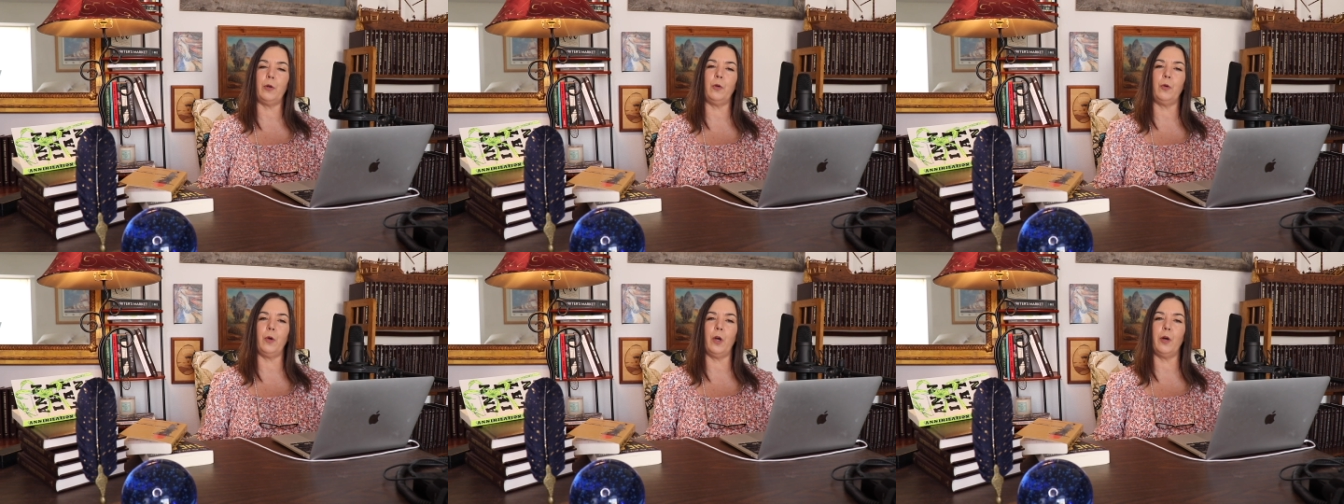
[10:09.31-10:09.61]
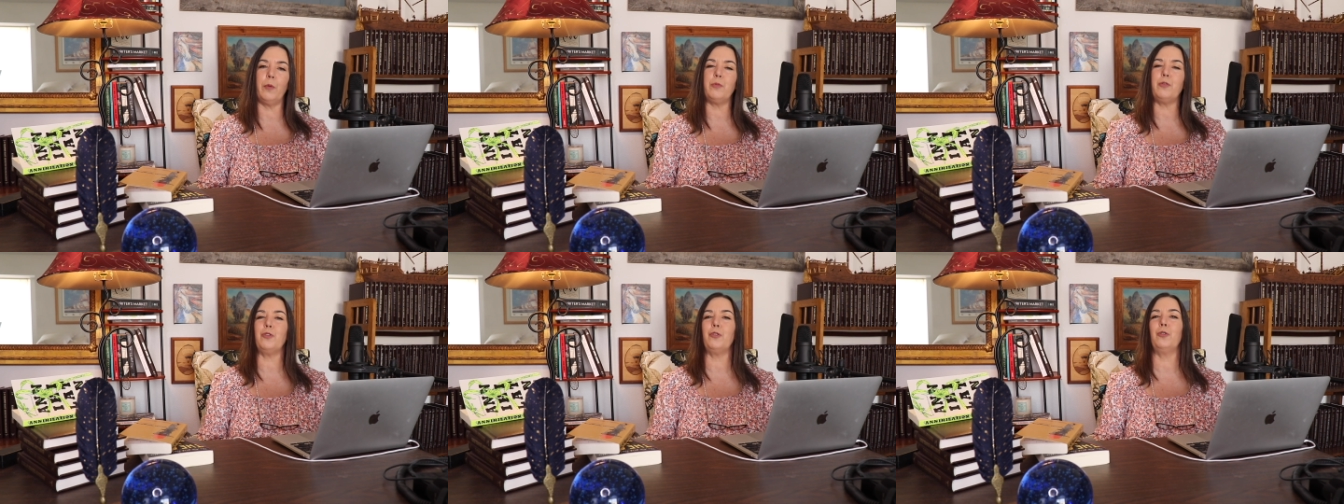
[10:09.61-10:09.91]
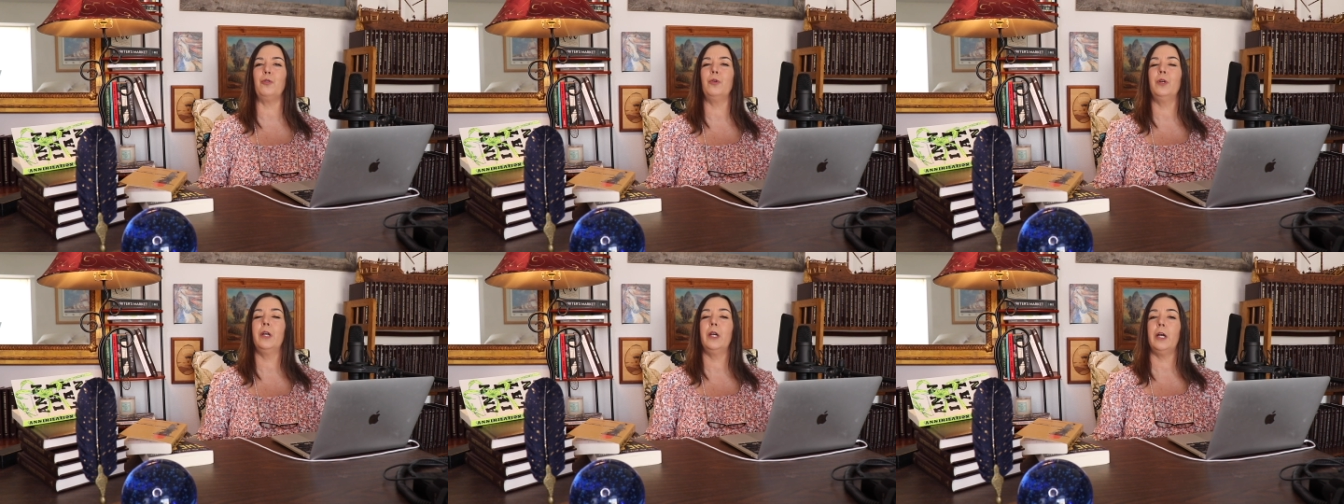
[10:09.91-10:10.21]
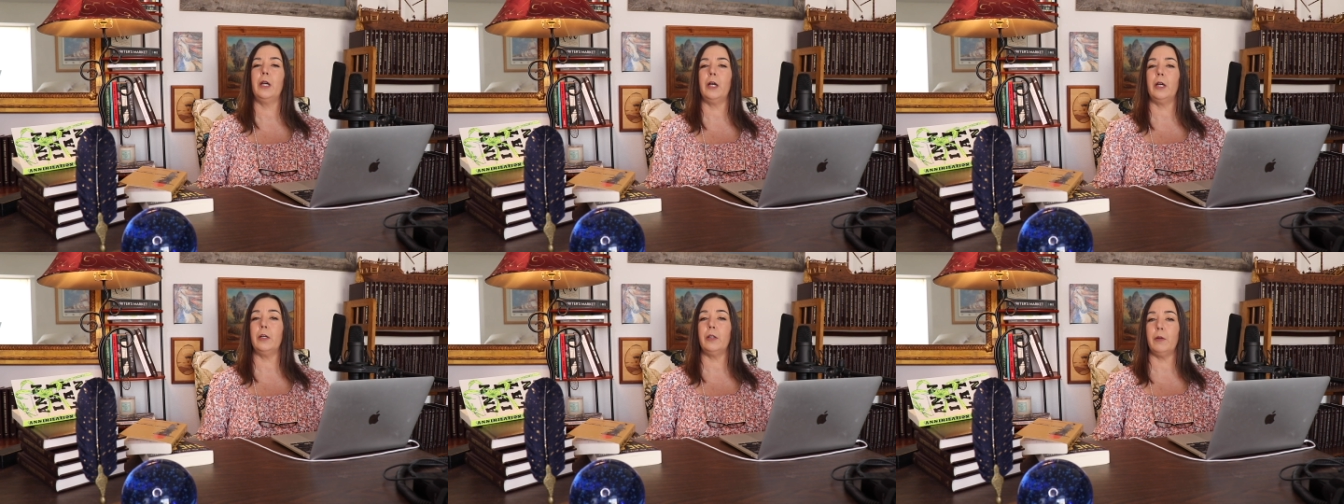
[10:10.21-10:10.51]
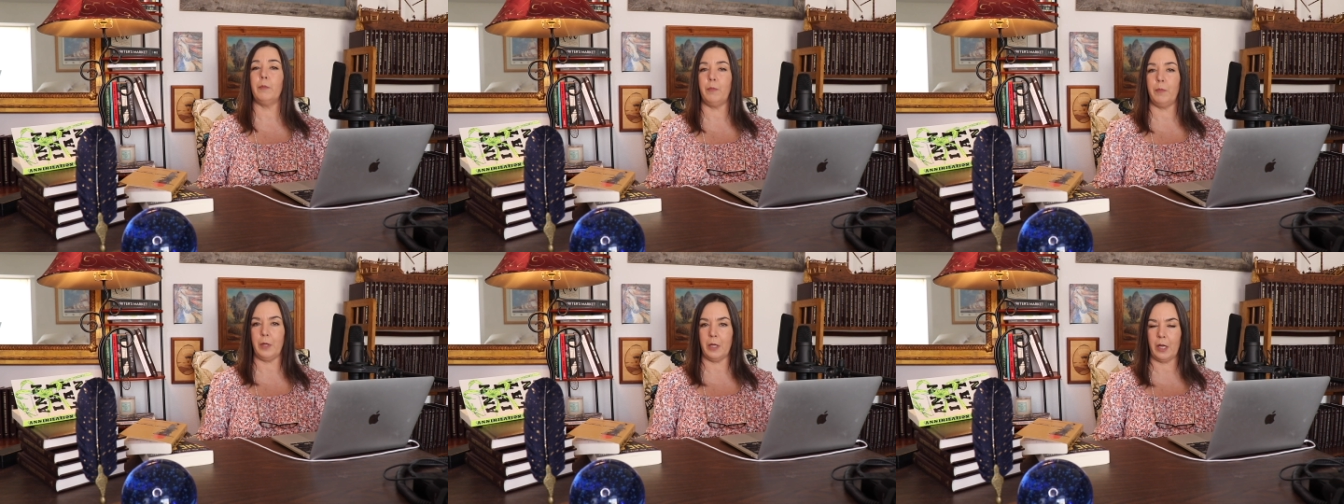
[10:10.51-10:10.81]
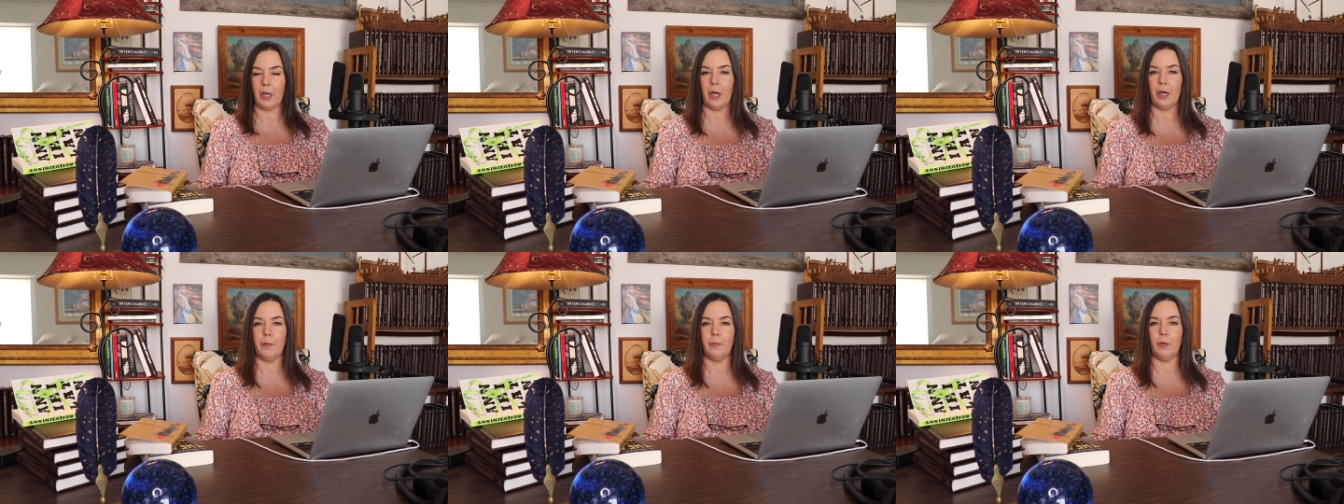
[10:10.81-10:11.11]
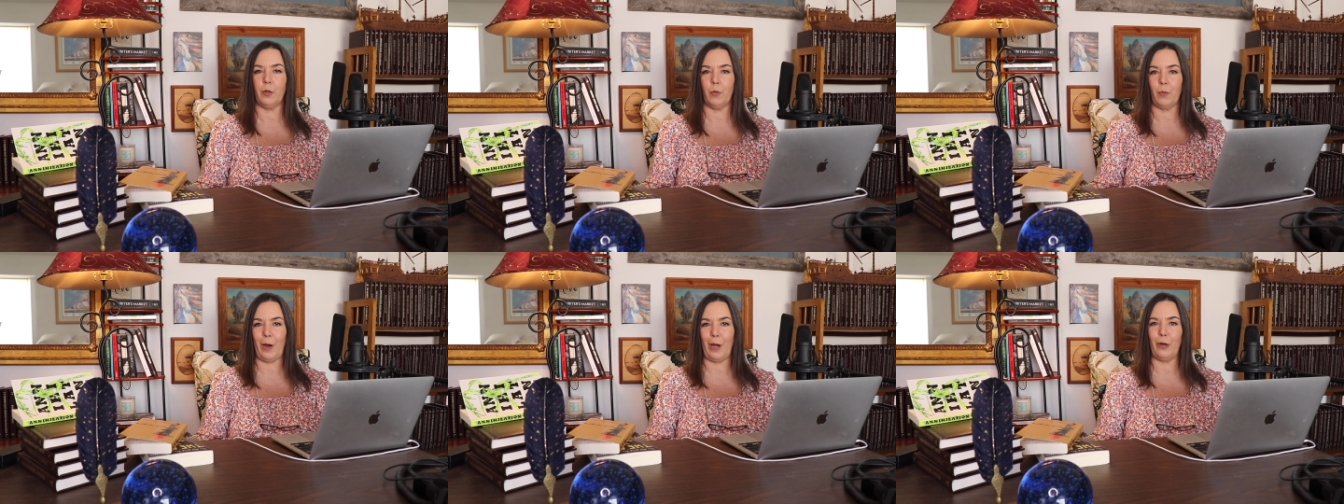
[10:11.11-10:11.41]
who helped you
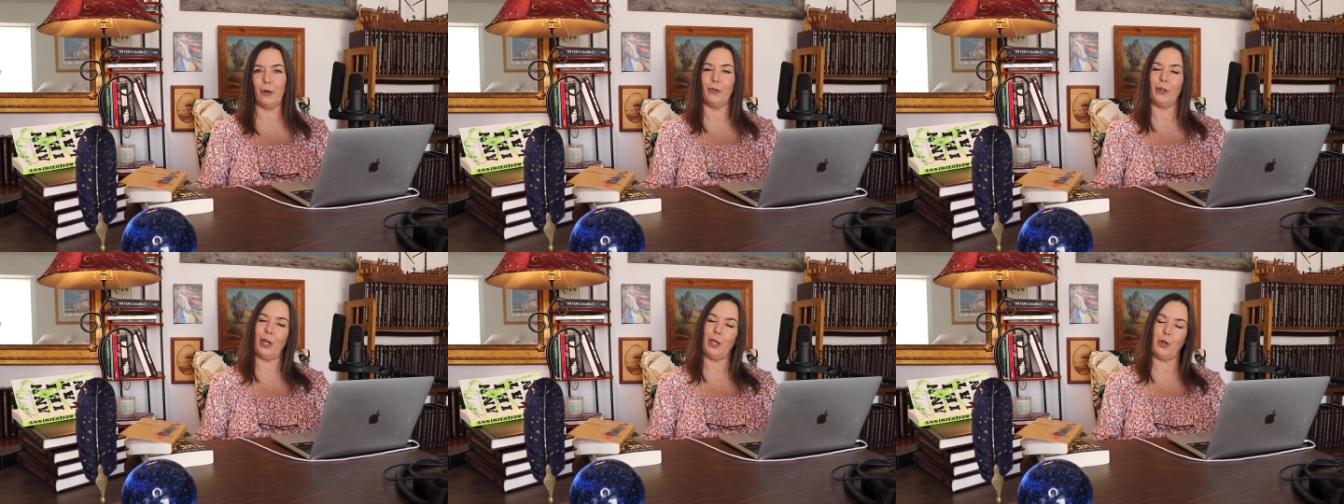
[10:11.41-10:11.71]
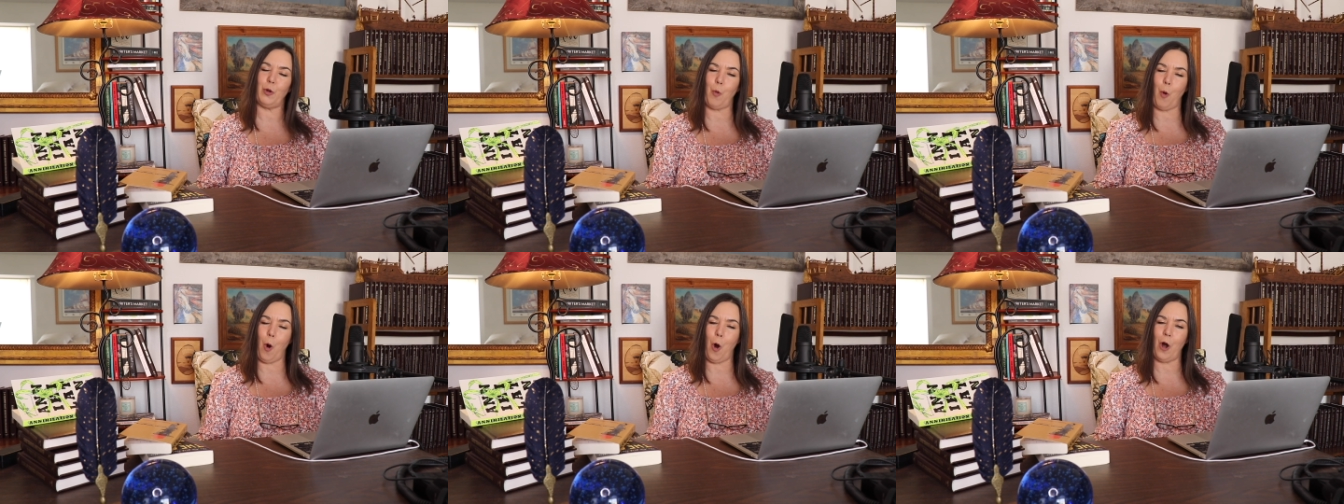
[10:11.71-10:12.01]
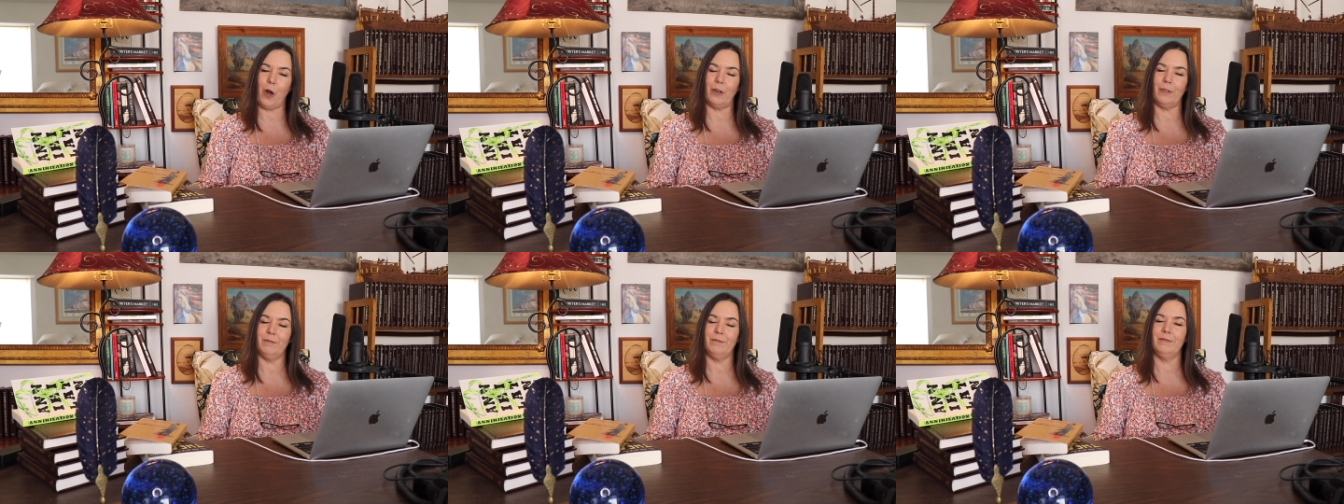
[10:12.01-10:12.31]
become the writer that you are.